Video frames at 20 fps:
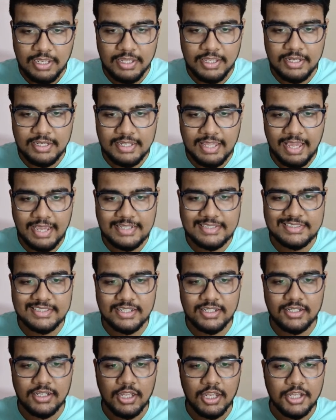in
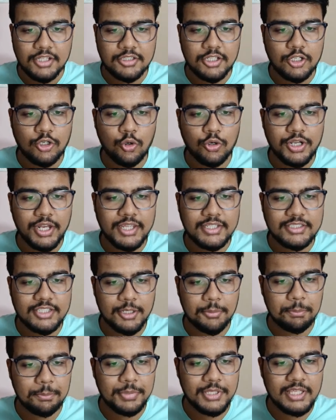Excel, the
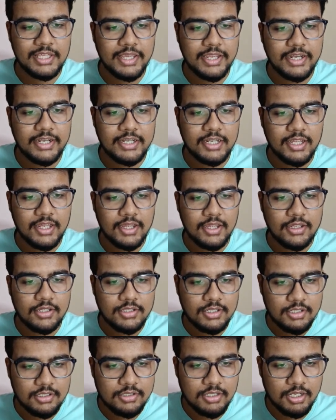notation B8
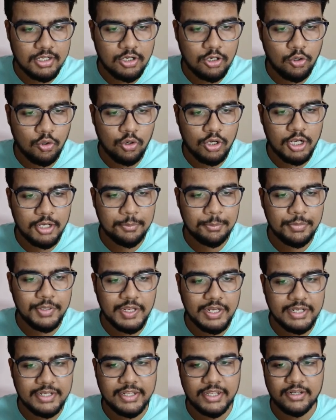colon
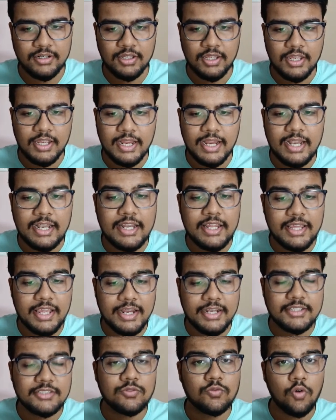B10
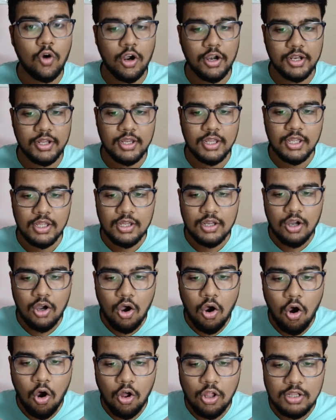indicates what?
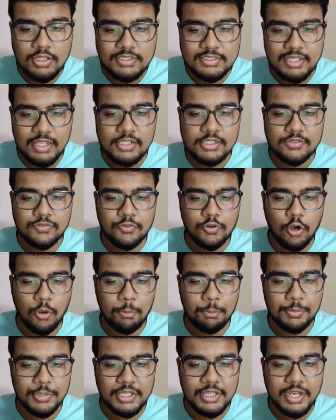All cells
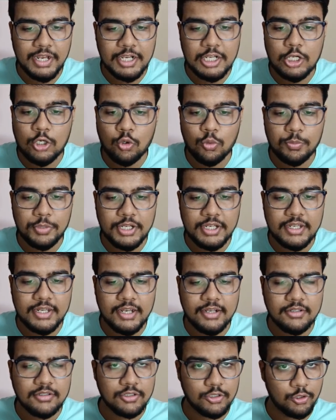from B8 to
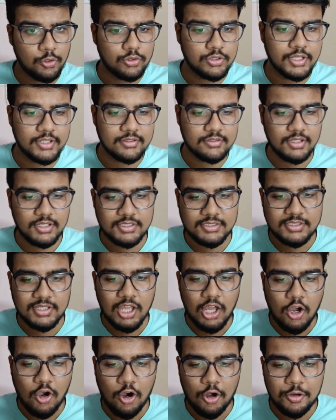B10. Do you think this?
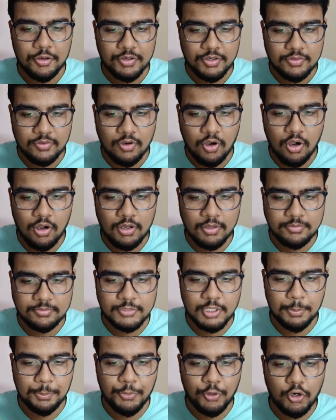Or
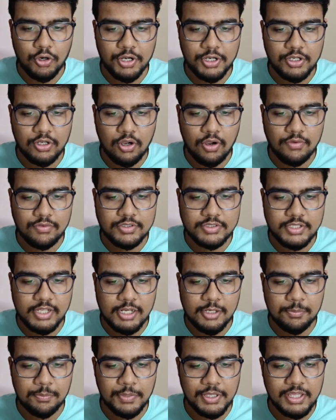the product of
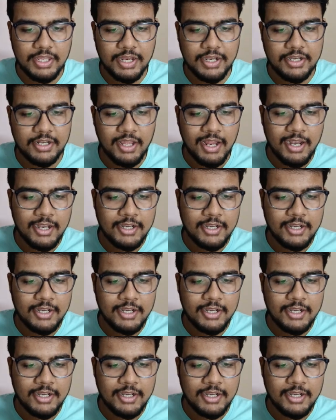cell B8